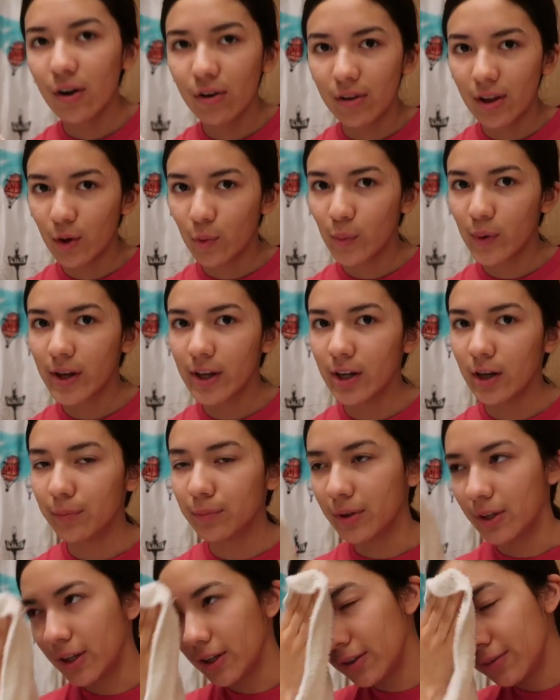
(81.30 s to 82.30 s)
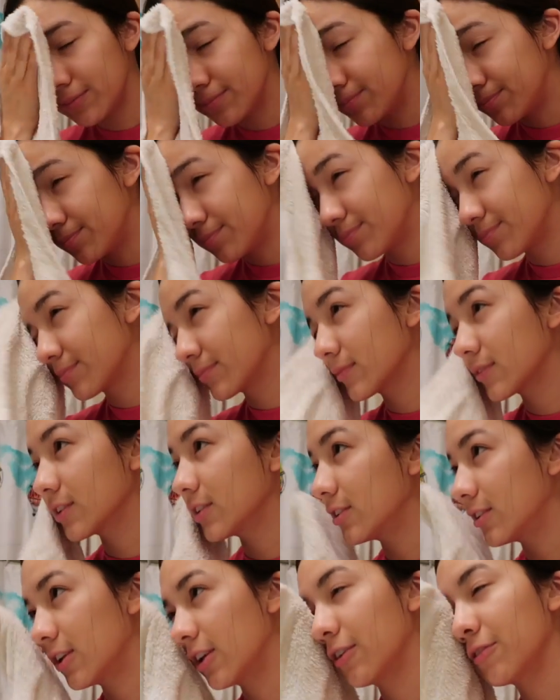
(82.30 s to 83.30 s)
I don't like waking up late
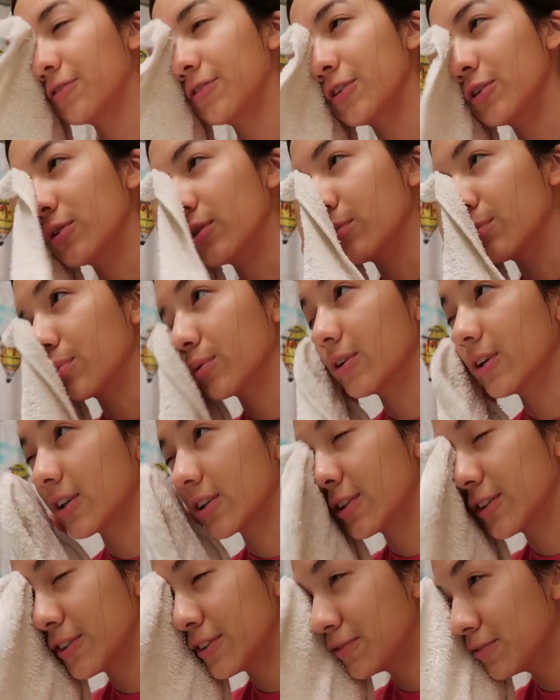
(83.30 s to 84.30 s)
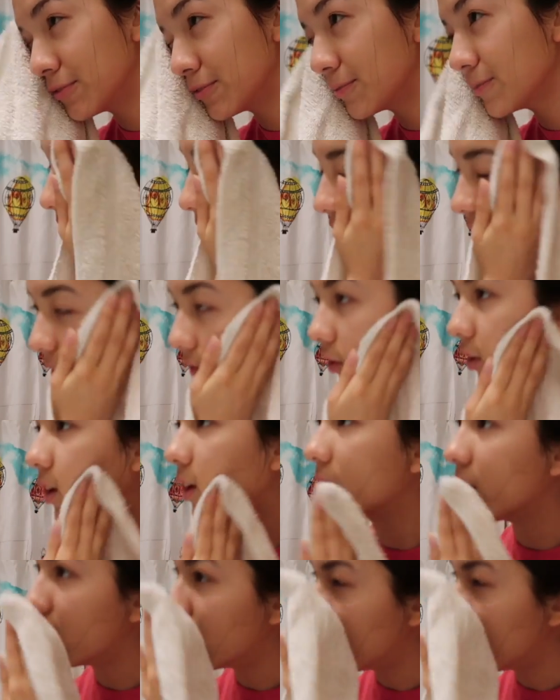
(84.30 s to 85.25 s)
because then I feel unproductive and I feel like I